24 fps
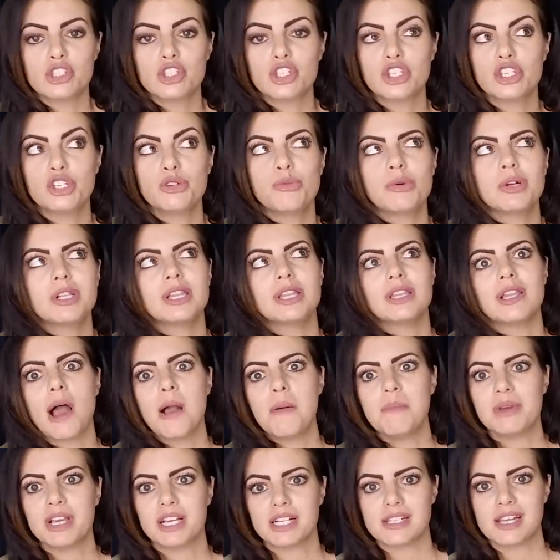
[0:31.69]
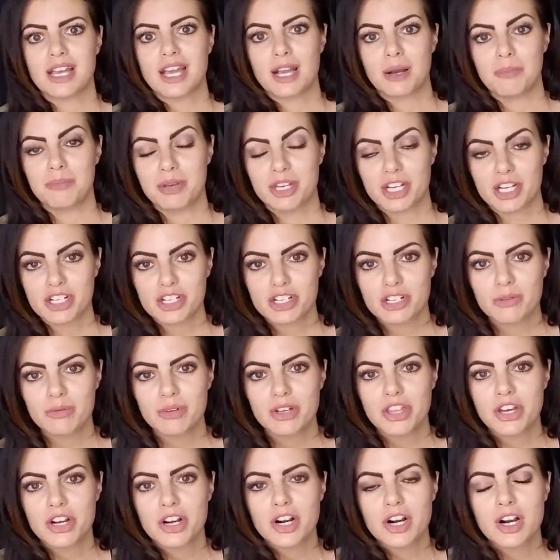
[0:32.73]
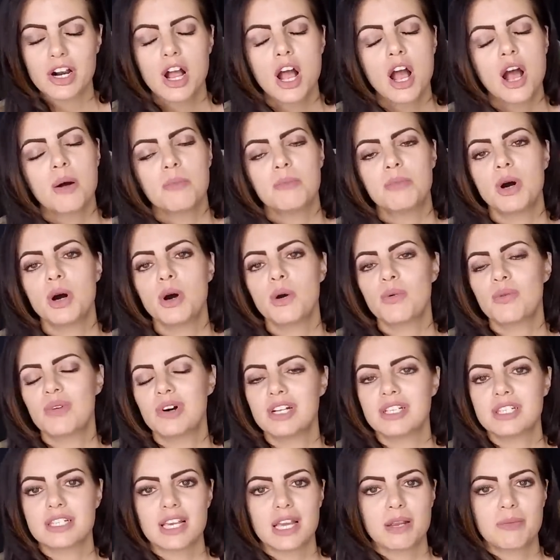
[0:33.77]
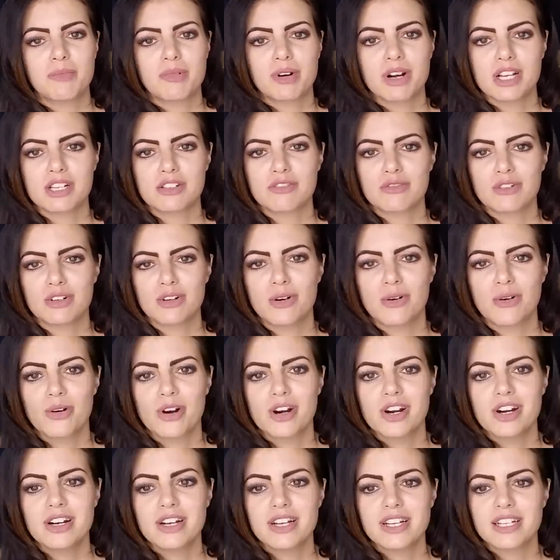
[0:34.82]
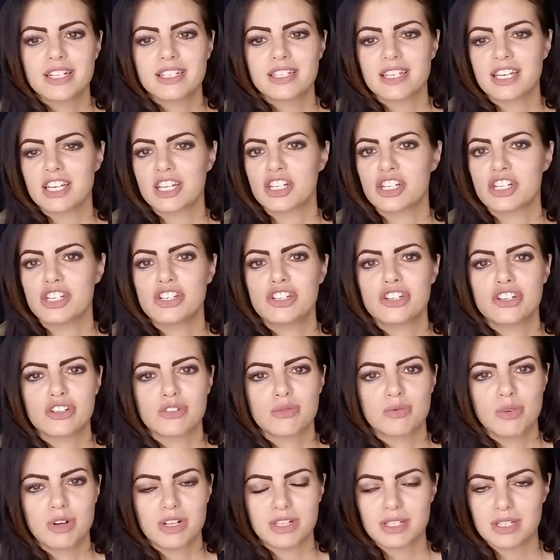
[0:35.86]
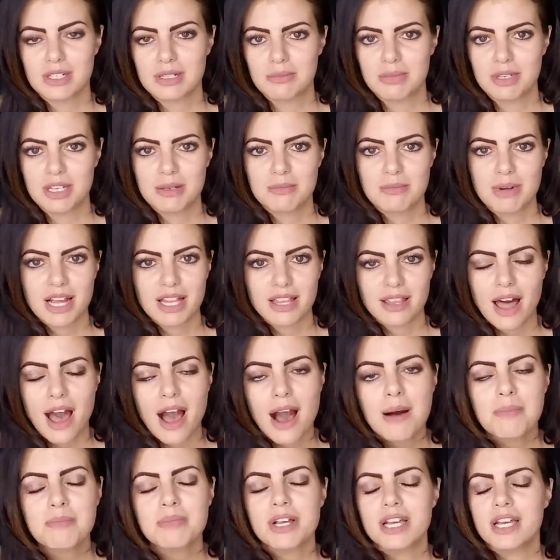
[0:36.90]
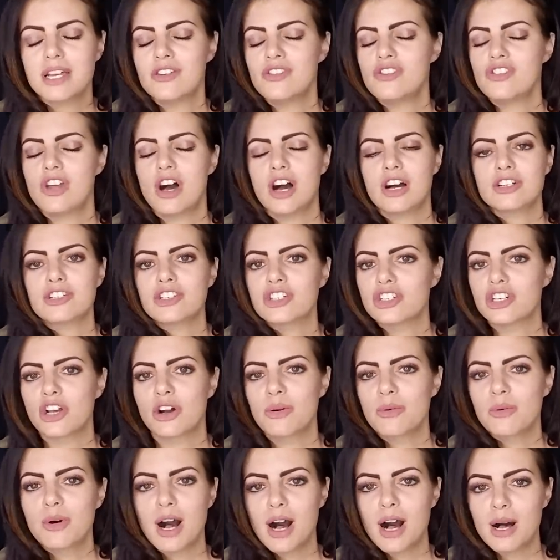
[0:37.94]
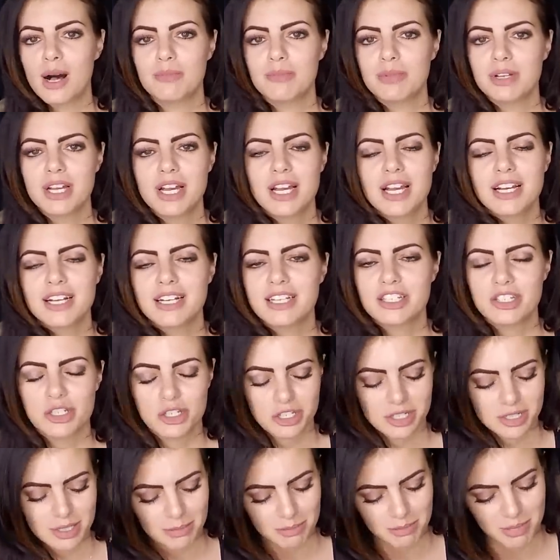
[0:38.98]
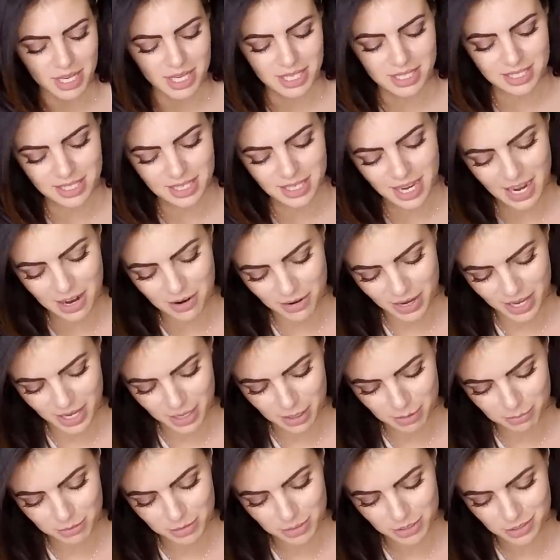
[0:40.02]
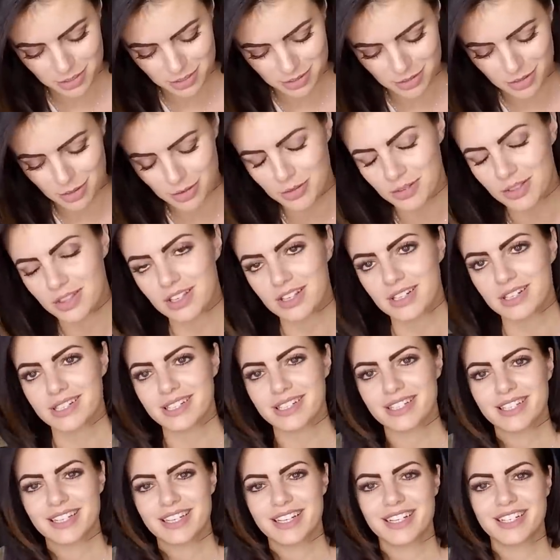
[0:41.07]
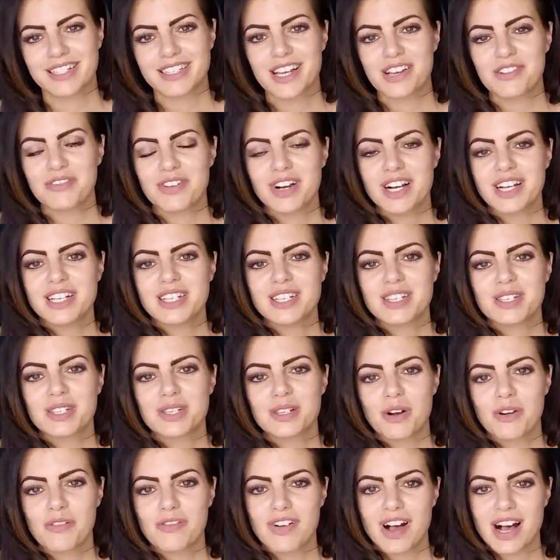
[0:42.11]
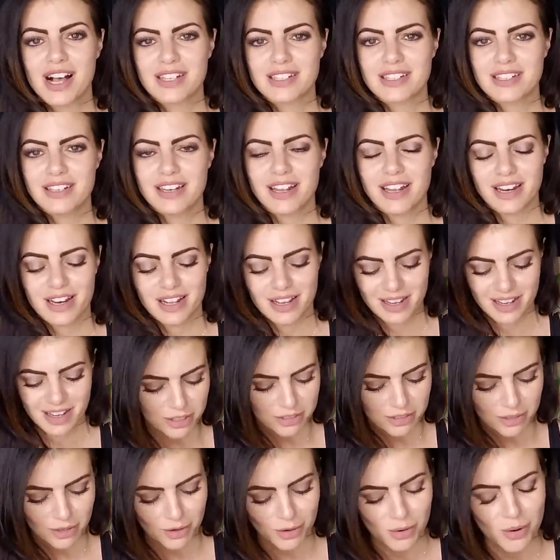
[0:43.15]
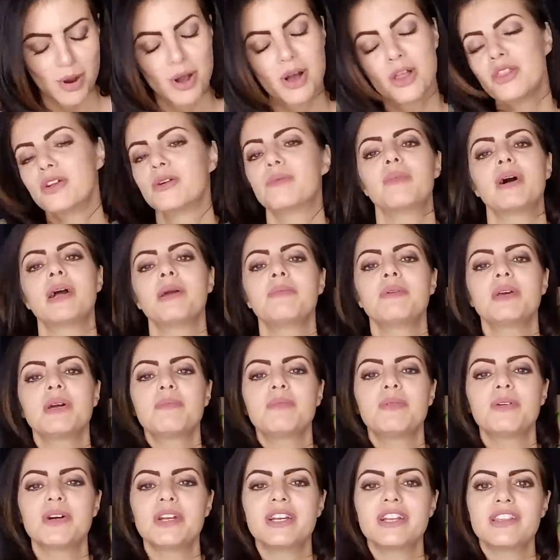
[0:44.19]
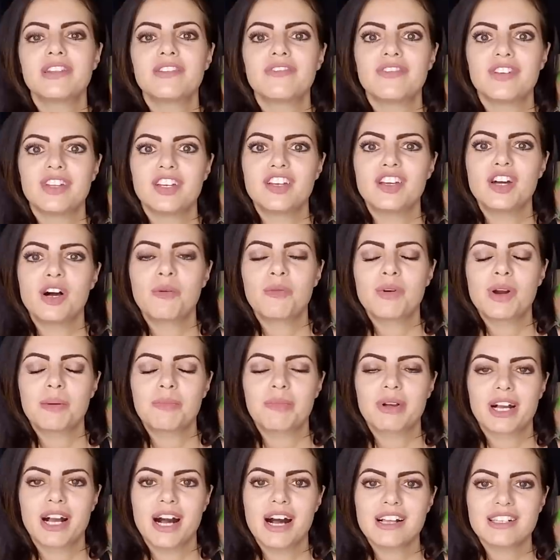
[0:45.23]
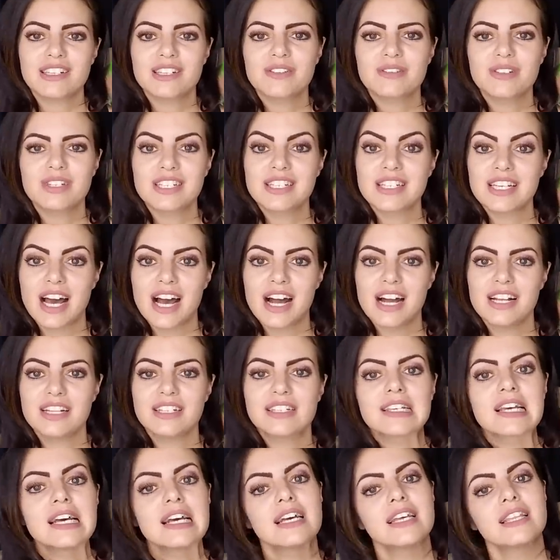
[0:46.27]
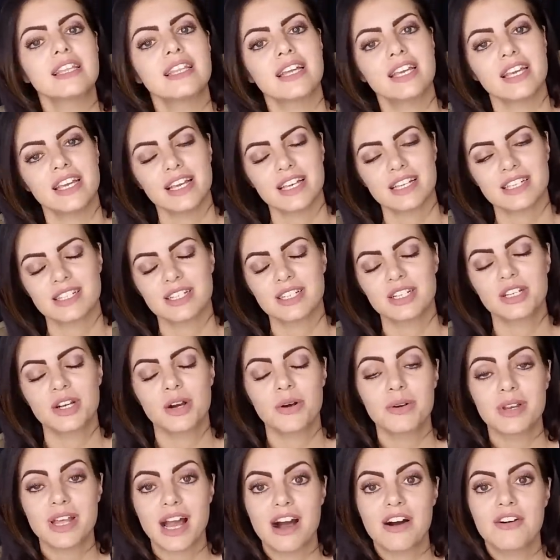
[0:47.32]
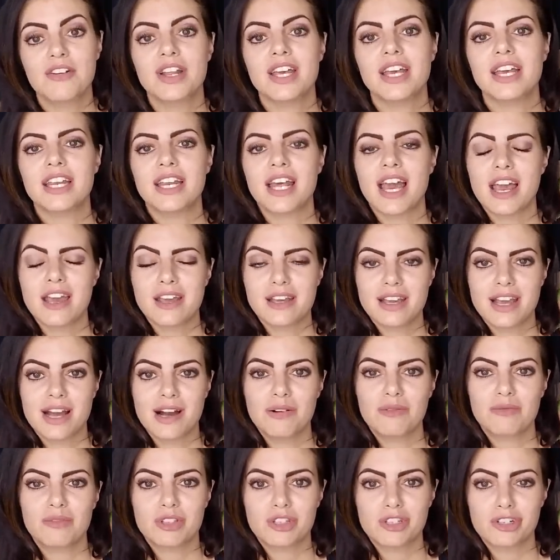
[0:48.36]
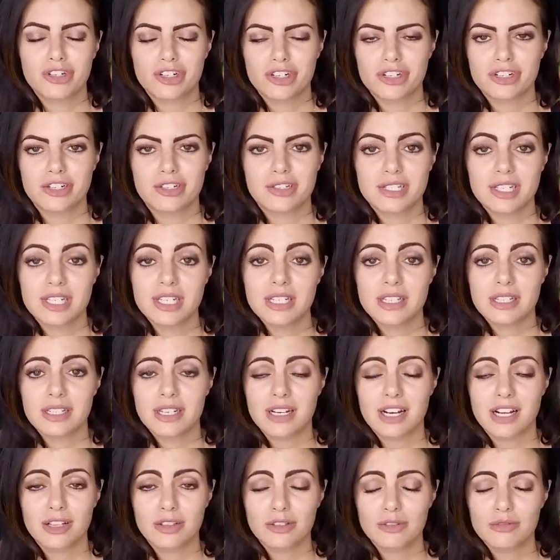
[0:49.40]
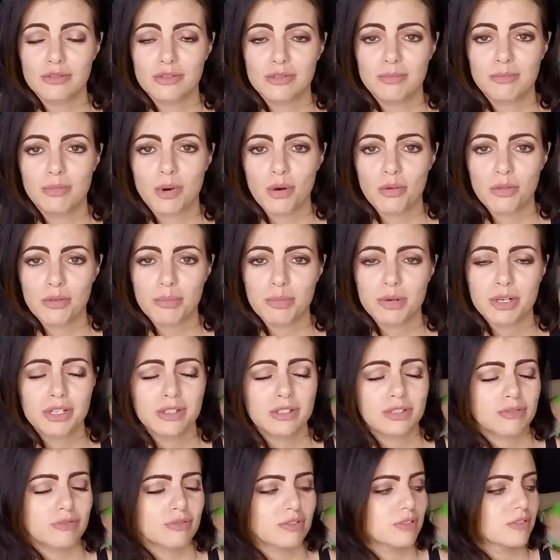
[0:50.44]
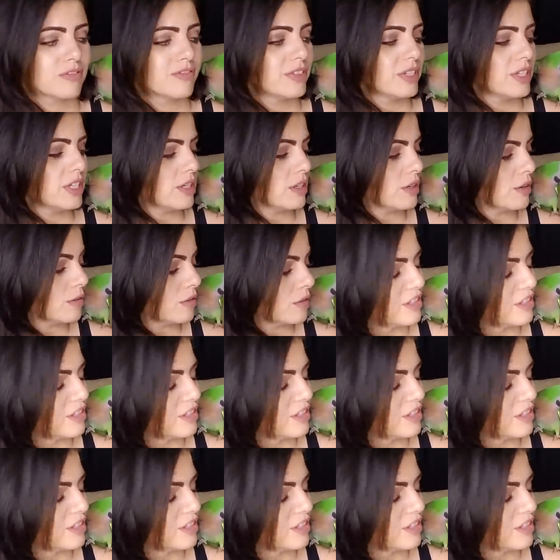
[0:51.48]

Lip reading: She will let me take a picture with her, but once I press record, it's like she just wants to be in my lap and not show up. It's just amazing how animals know these things. I find it so fascinating. So there might be a point in the video where Picasso decides that he has to go down and hang out with the Jersey, and then I lose both birds for the video.